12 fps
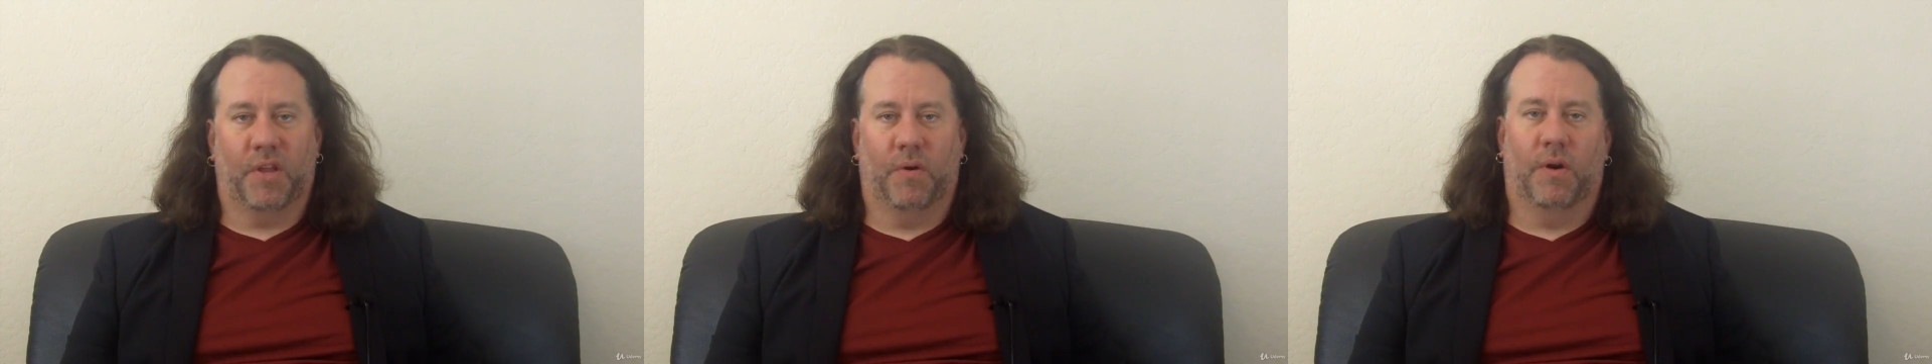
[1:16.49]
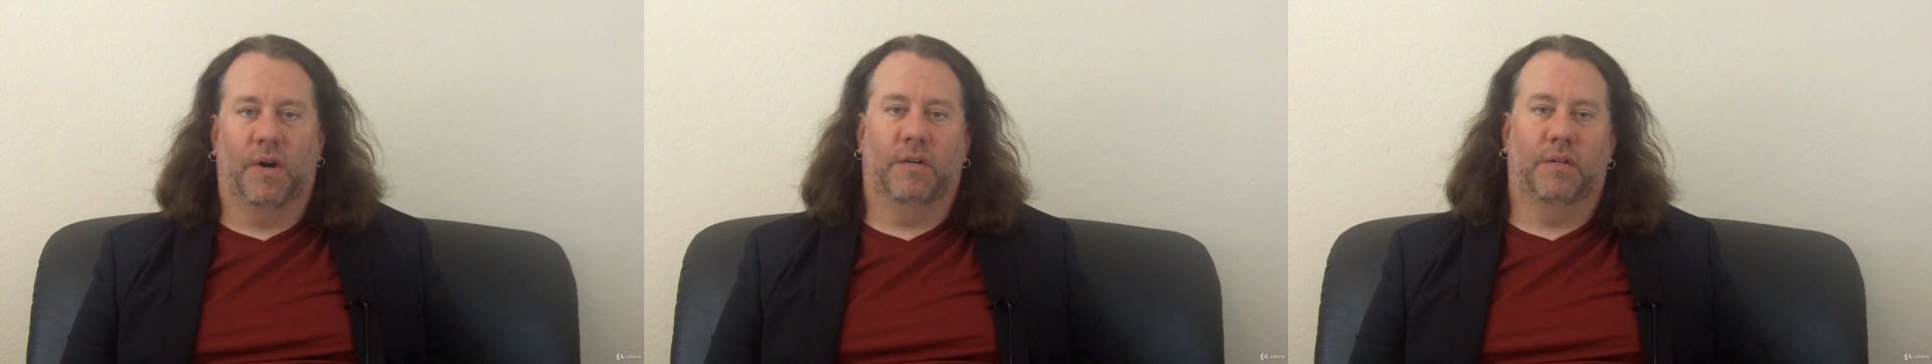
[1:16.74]

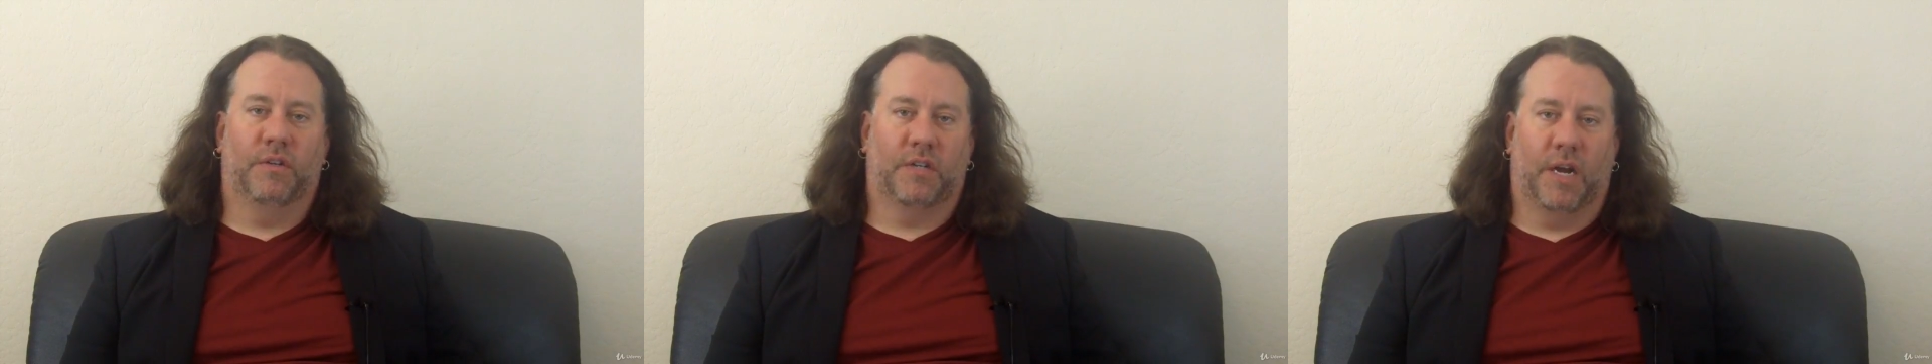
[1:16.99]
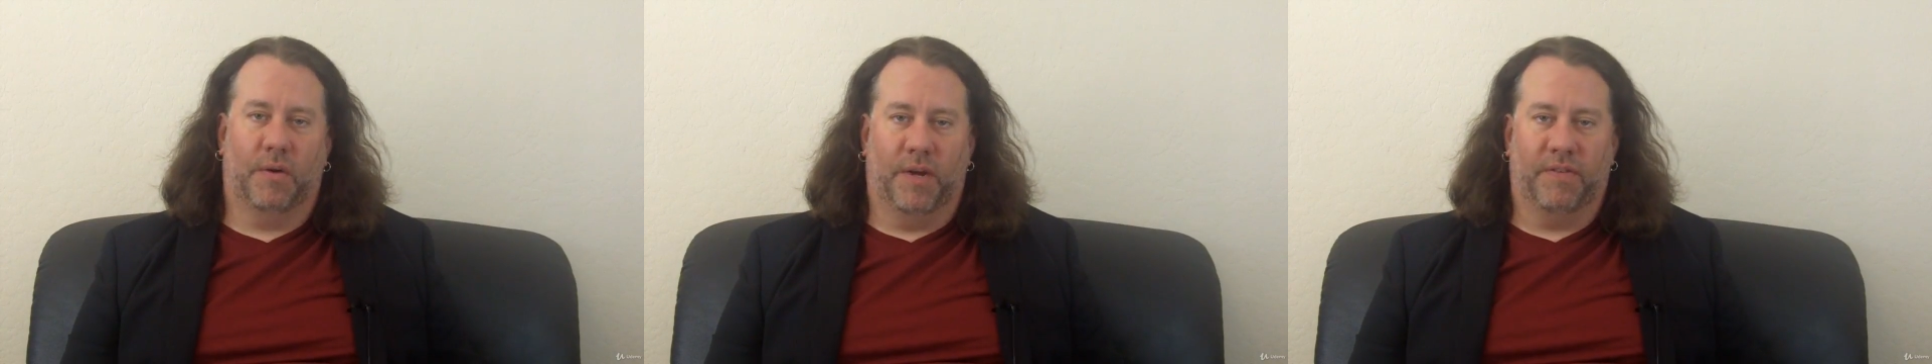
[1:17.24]
or do you
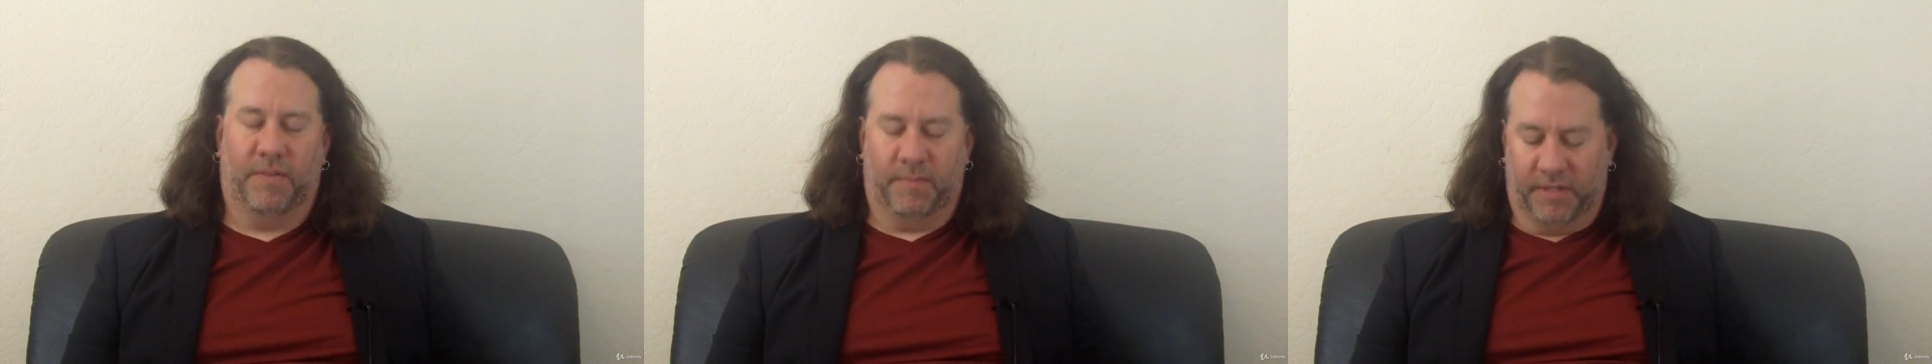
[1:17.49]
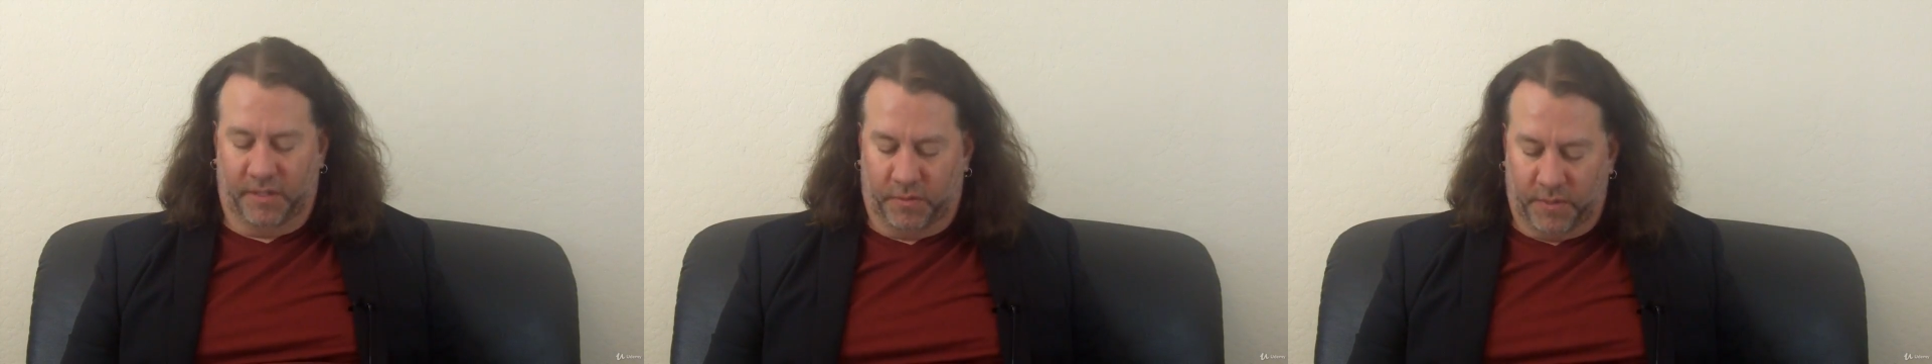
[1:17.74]
shy away from
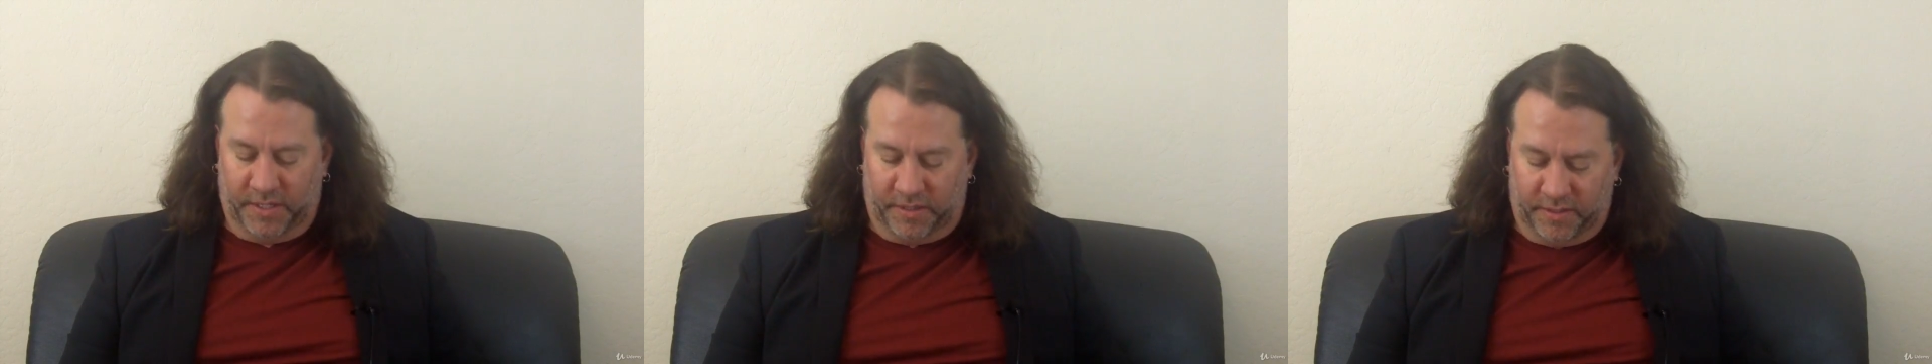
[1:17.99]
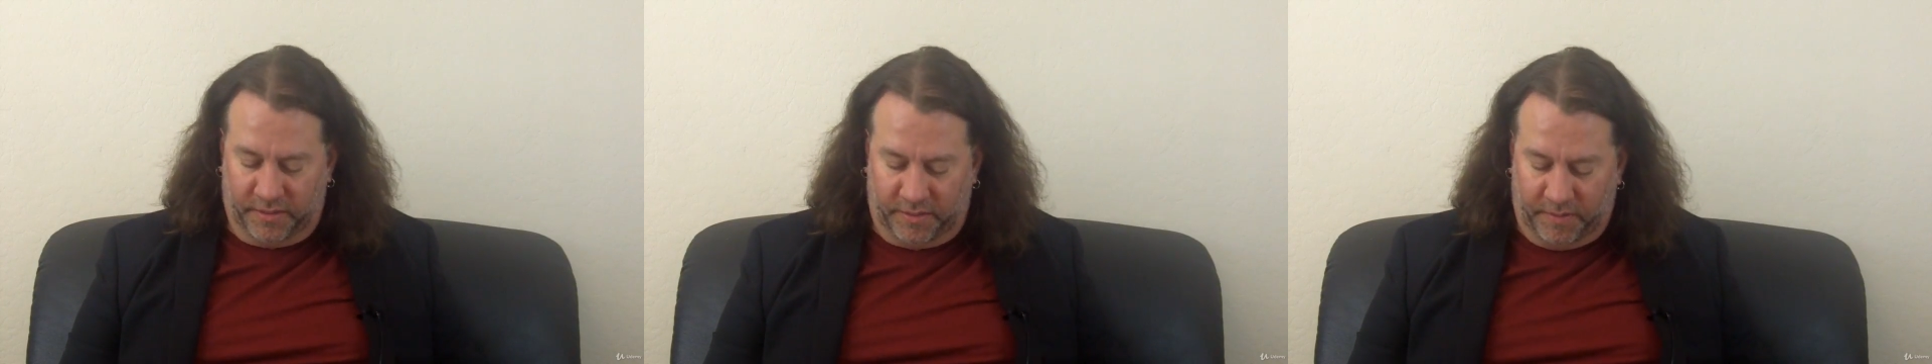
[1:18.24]

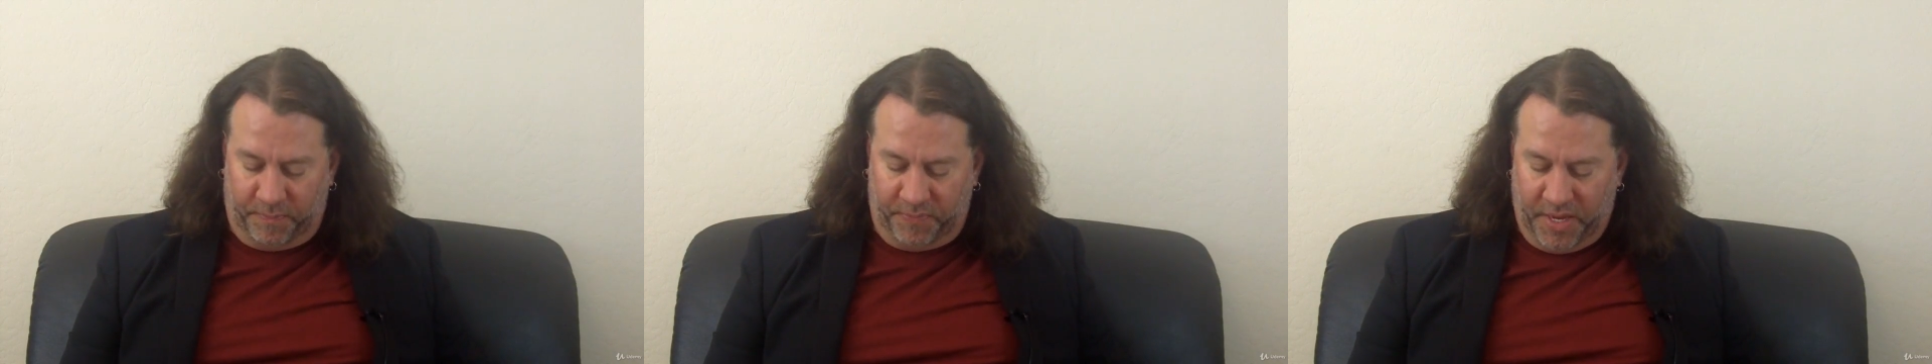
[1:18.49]
situations?